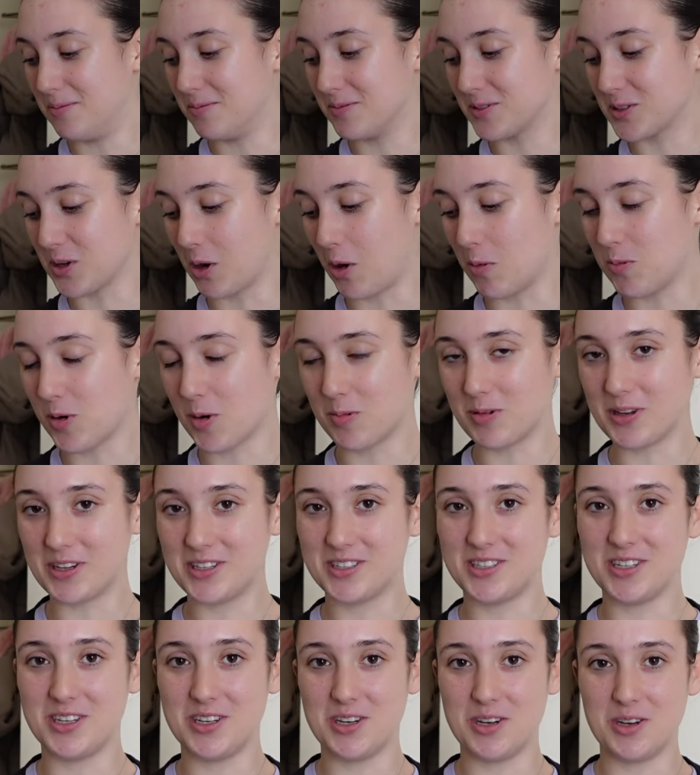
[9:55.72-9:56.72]
So I'll probably
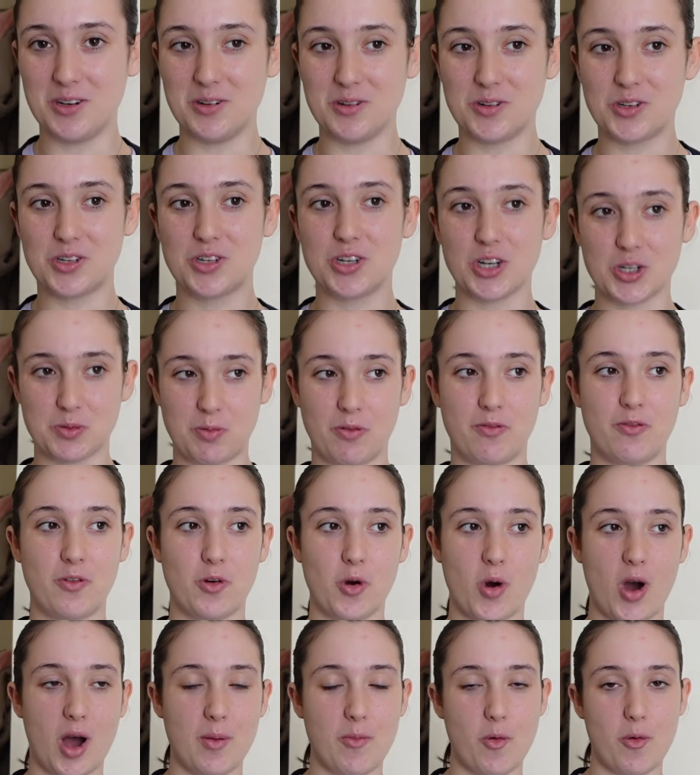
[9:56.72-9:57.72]
see you just
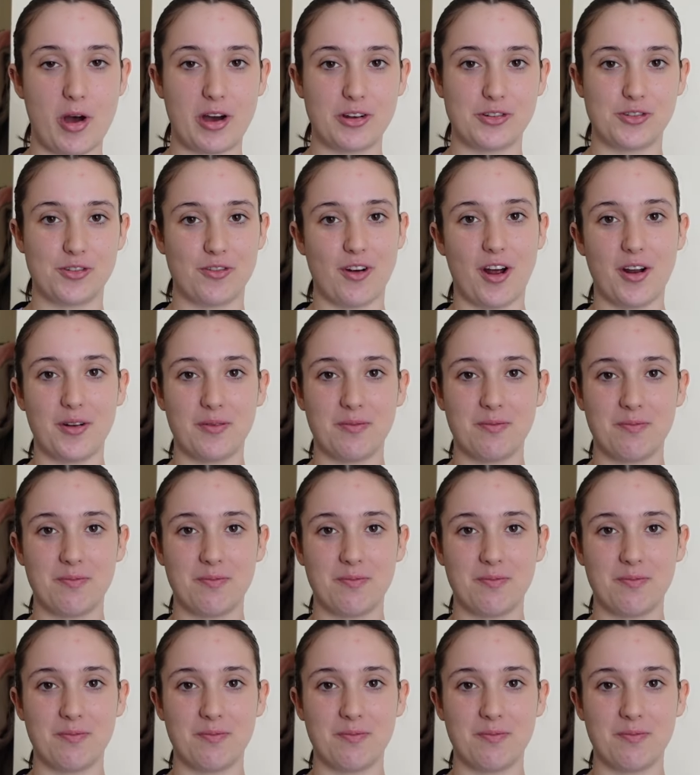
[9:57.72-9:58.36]
before I'm about to run.